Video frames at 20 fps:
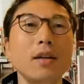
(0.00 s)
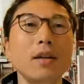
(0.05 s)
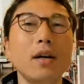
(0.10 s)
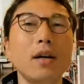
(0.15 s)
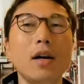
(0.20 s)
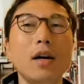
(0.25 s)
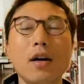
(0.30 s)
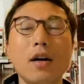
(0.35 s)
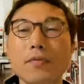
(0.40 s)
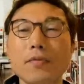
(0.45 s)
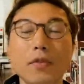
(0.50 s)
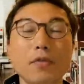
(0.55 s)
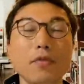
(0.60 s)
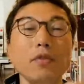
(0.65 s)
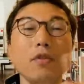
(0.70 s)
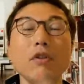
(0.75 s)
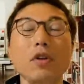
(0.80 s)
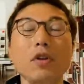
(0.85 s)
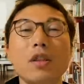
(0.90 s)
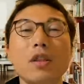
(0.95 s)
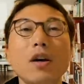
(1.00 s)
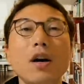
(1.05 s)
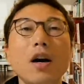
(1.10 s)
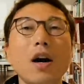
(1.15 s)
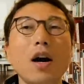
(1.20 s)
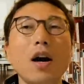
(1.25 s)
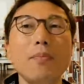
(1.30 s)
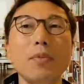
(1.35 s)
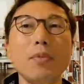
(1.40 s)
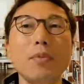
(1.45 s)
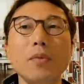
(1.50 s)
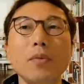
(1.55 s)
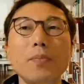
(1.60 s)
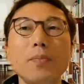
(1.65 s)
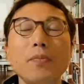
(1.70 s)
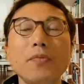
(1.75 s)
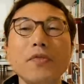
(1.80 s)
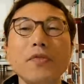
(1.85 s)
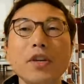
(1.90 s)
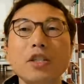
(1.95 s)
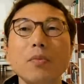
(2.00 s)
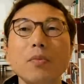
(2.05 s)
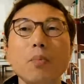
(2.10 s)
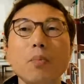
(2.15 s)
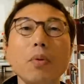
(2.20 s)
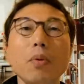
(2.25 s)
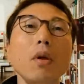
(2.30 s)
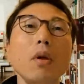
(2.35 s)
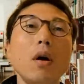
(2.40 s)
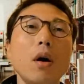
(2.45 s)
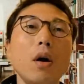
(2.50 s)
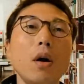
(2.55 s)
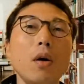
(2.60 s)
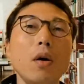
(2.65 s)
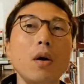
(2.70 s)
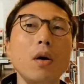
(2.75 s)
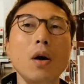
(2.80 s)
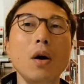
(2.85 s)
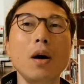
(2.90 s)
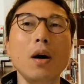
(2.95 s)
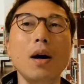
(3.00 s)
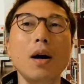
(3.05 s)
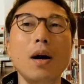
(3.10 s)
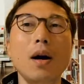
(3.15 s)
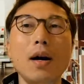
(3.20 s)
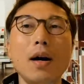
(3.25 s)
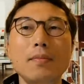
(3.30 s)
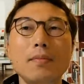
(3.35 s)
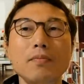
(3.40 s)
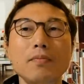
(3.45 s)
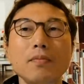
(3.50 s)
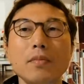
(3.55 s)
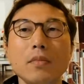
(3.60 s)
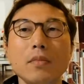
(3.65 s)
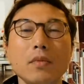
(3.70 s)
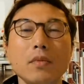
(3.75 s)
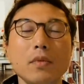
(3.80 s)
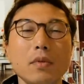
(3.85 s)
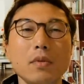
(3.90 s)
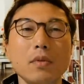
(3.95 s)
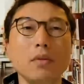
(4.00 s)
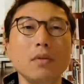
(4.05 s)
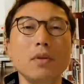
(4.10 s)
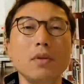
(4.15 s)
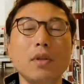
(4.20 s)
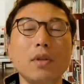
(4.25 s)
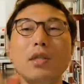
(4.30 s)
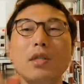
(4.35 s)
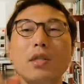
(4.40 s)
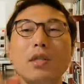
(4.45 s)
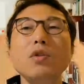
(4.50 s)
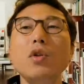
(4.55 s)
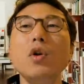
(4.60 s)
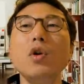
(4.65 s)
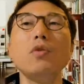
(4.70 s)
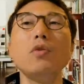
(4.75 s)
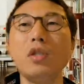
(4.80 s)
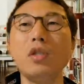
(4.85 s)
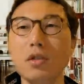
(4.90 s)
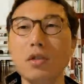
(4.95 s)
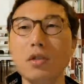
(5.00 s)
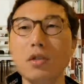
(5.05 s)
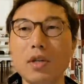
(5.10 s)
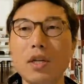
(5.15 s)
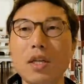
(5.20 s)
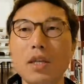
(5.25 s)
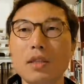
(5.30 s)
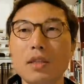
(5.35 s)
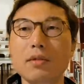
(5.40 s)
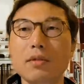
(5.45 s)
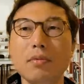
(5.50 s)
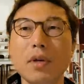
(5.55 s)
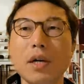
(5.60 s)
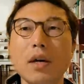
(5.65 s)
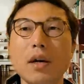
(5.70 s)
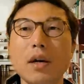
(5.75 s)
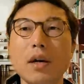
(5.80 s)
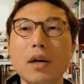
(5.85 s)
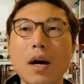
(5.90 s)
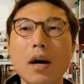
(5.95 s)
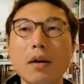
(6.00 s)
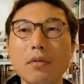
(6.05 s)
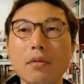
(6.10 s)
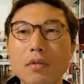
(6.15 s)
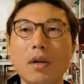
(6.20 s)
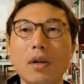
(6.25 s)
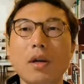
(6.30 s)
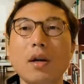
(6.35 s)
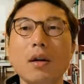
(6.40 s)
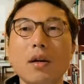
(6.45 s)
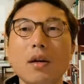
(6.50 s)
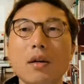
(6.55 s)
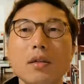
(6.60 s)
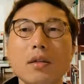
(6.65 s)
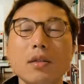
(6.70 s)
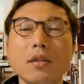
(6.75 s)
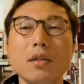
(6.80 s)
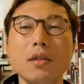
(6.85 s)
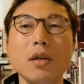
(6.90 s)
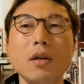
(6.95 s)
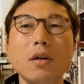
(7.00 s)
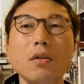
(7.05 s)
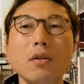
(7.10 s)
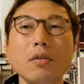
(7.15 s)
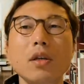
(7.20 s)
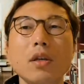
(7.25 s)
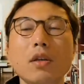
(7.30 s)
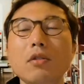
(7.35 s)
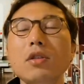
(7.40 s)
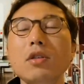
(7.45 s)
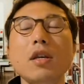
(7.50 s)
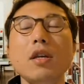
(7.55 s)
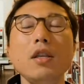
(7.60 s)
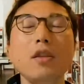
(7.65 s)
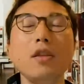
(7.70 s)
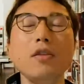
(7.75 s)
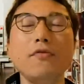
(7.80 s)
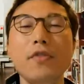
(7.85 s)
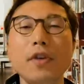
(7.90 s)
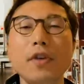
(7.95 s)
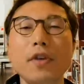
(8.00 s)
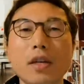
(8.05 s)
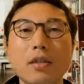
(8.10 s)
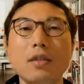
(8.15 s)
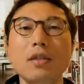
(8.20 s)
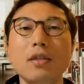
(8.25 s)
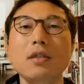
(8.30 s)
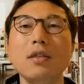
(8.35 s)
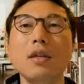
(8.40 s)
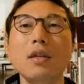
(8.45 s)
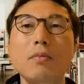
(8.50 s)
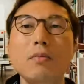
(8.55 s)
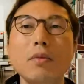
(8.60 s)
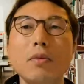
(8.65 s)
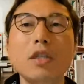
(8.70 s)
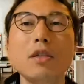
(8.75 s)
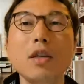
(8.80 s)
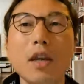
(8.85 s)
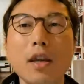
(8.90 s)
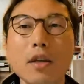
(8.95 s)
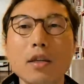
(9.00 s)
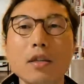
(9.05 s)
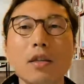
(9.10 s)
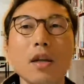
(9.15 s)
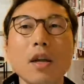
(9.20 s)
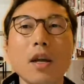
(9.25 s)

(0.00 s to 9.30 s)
If you look at the Apple Vision Pro, there's no screens out there, so the user interface is going to be changed.